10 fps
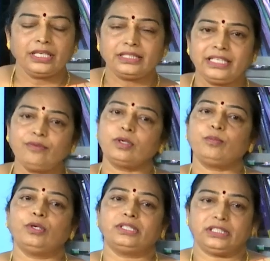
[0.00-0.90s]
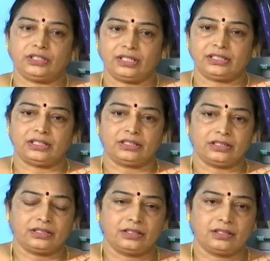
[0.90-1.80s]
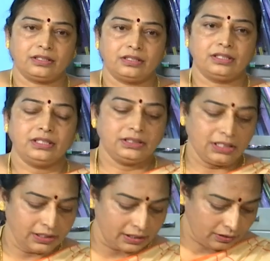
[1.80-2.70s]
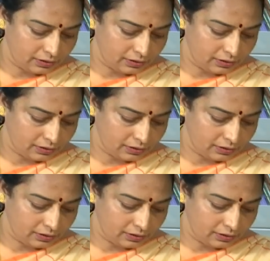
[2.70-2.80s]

us see one more situation. Children,